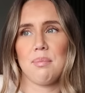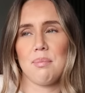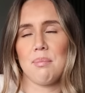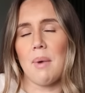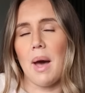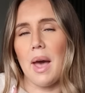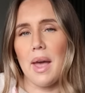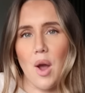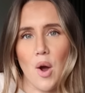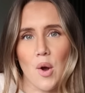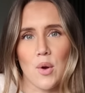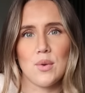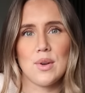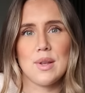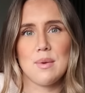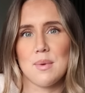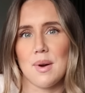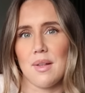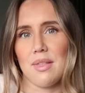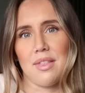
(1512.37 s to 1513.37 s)
my
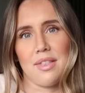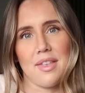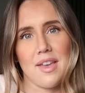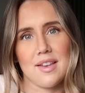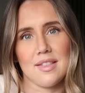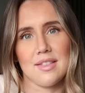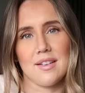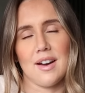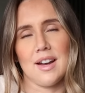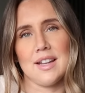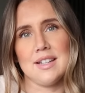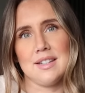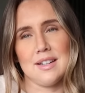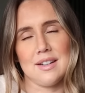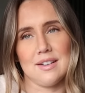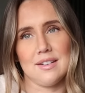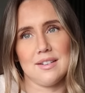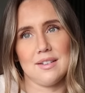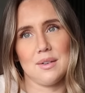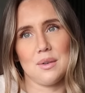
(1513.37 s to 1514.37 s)
only one thing that I
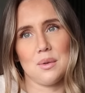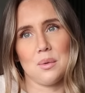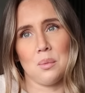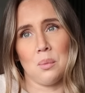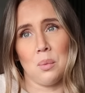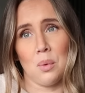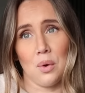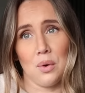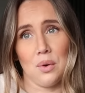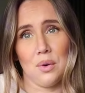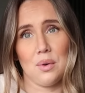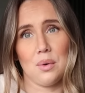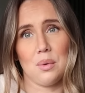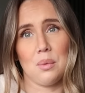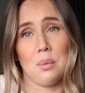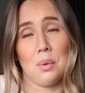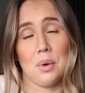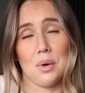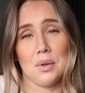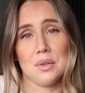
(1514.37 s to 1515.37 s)
didn't want
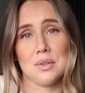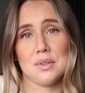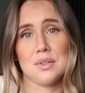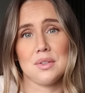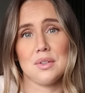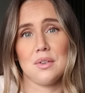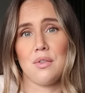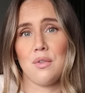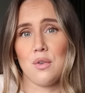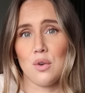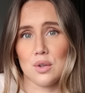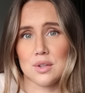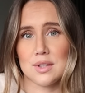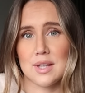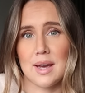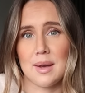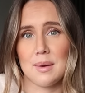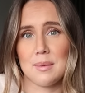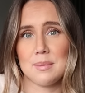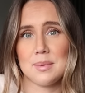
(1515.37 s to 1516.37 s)
was
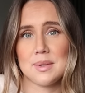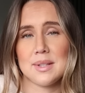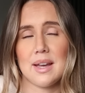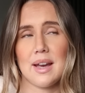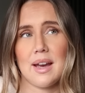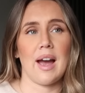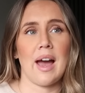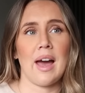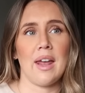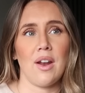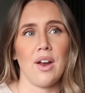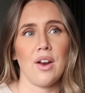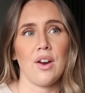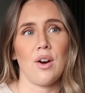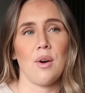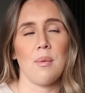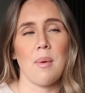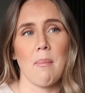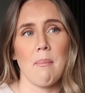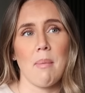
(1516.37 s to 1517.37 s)
forceps. And I
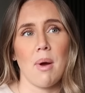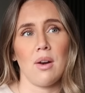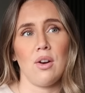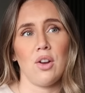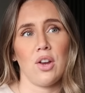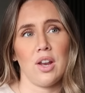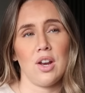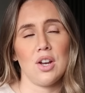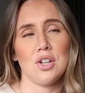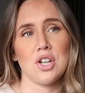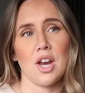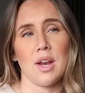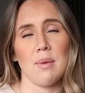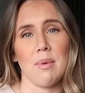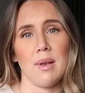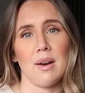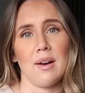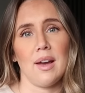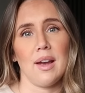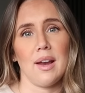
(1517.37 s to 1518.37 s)
can remember looking at
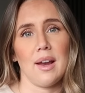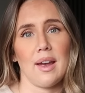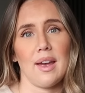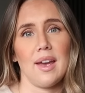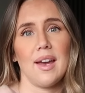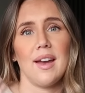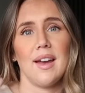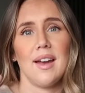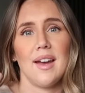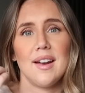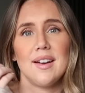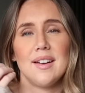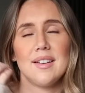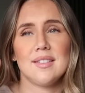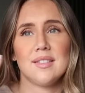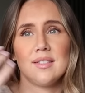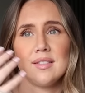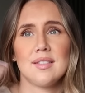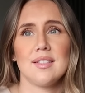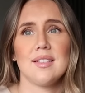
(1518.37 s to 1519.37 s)
Jamie and like
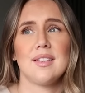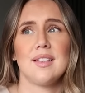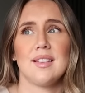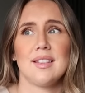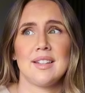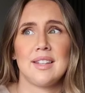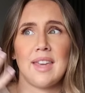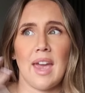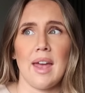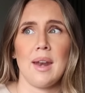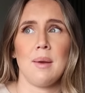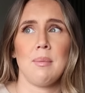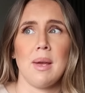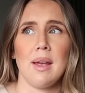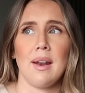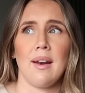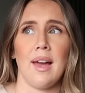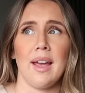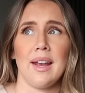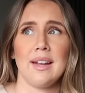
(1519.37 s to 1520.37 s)
getting a
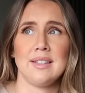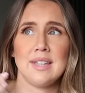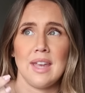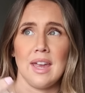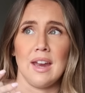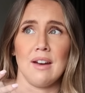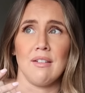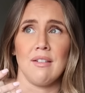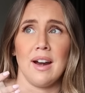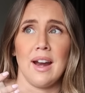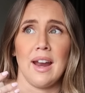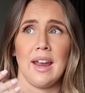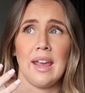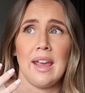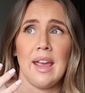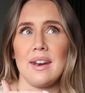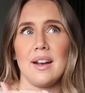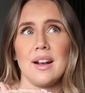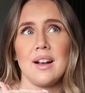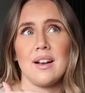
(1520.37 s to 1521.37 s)
bit like teary.
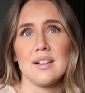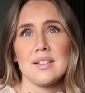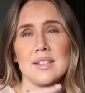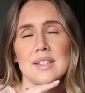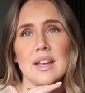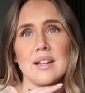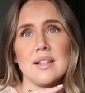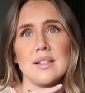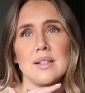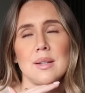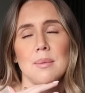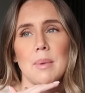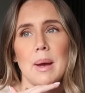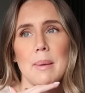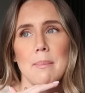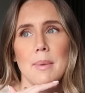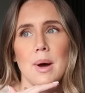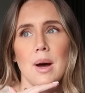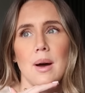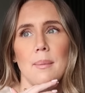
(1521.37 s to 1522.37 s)
And I said to my
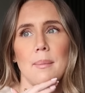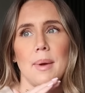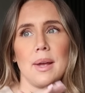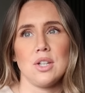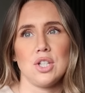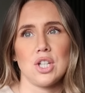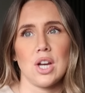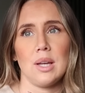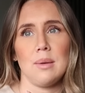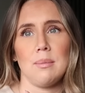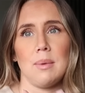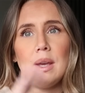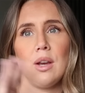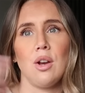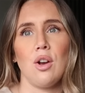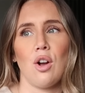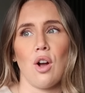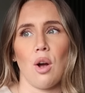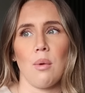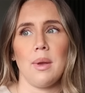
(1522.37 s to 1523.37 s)
mum and Jamie
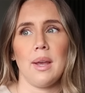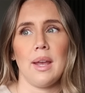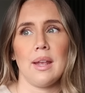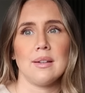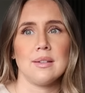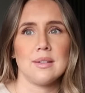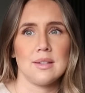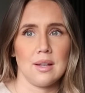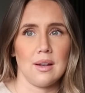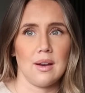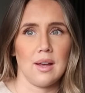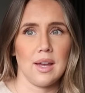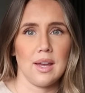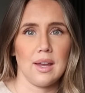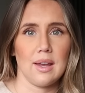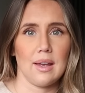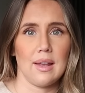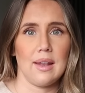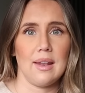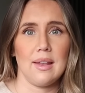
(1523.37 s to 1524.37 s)
going into
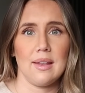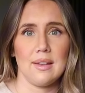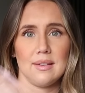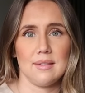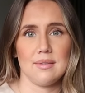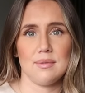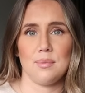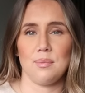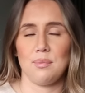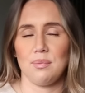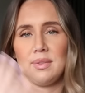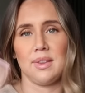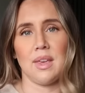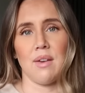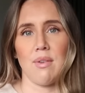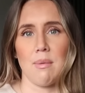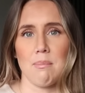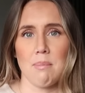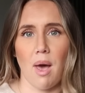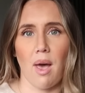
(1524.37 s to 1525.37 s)
like
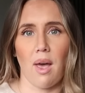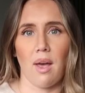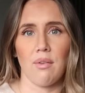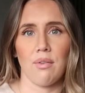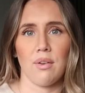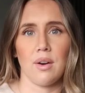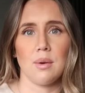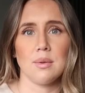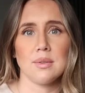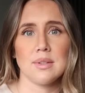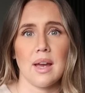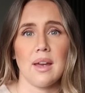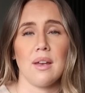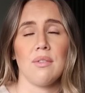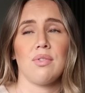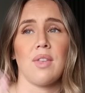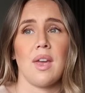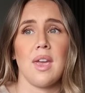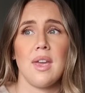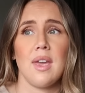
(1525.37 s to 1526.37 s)
giving birth, and I was like,